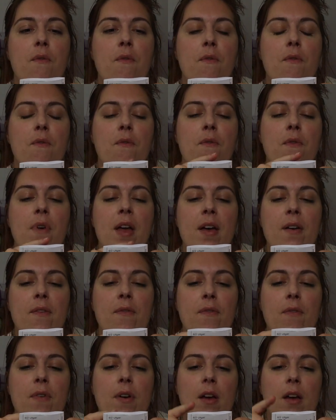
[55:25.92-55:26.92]

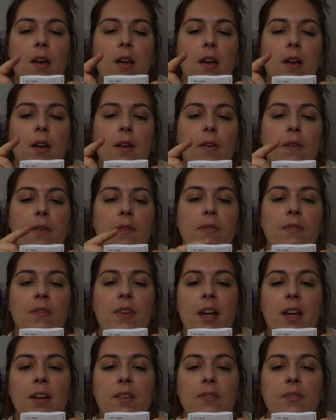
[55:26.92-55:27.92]

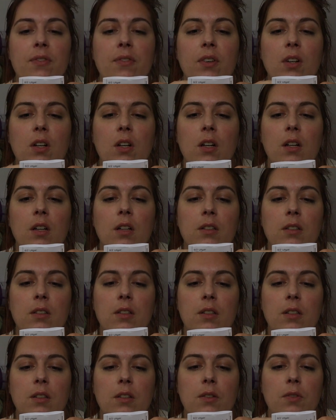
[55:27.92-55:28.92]
Web
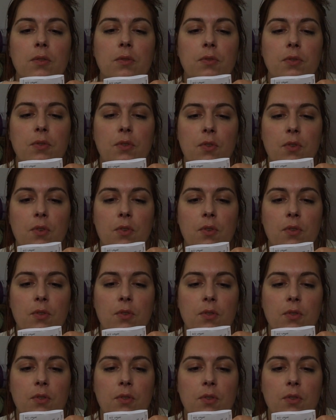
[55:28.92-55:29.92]
Garner
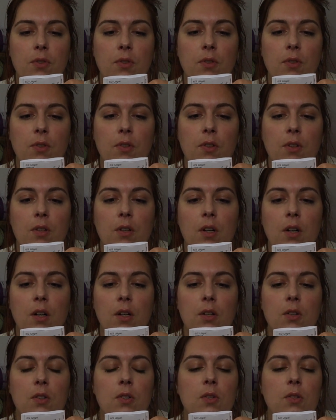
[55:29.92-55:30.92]
from
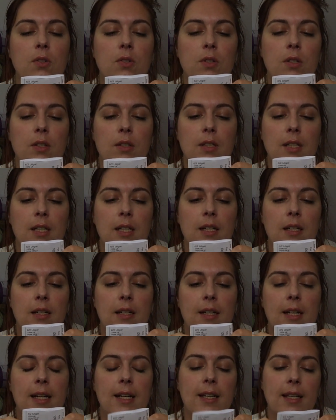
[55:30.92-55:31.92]
Garnhuset I
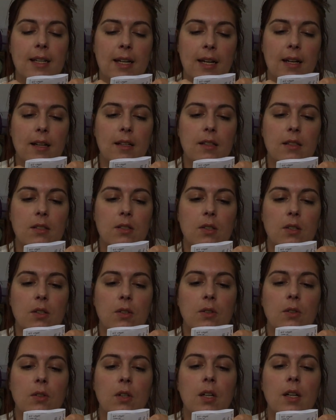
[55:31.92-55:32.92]
Kina.
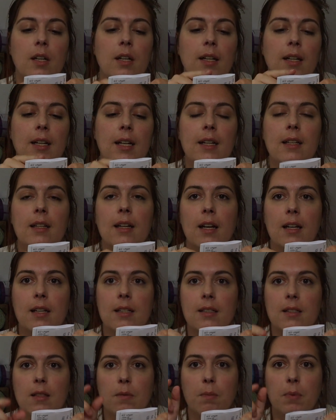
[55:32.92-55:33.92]
So Kina
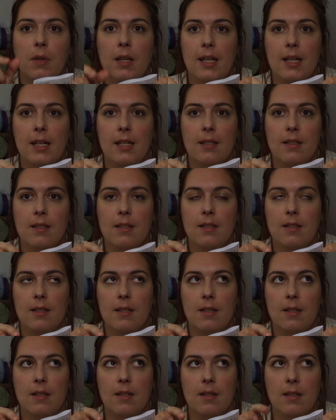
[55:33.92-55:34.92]
is the
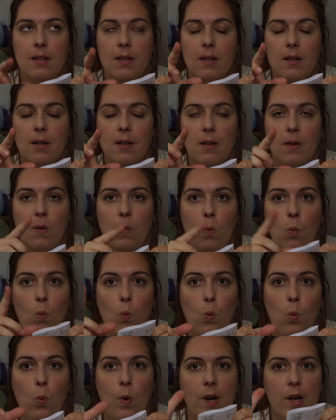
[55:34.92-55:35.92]
place
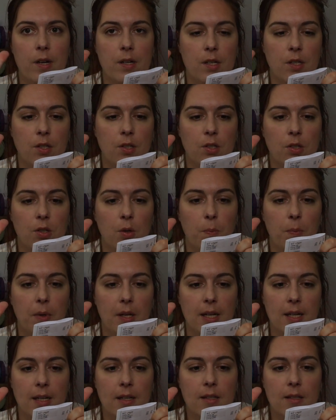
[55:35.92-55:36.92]
where this shop
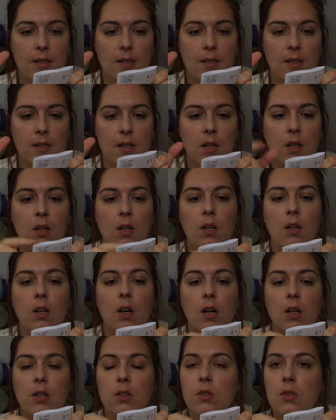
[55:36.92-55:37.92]
is.
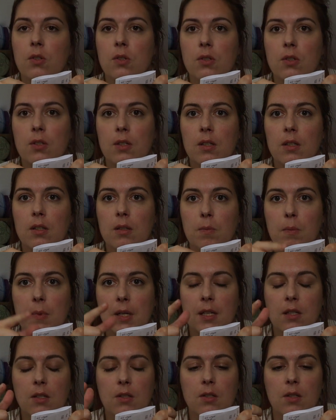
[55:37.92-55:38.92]
Garnhuset
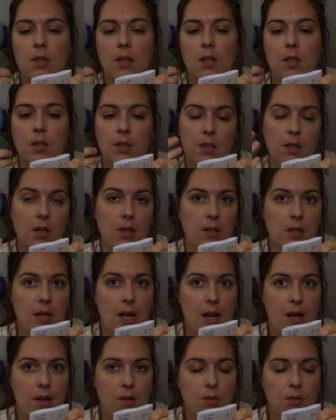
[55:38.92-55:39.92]
means yarn
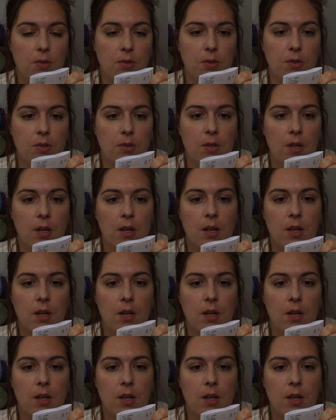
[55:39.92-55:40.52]
house.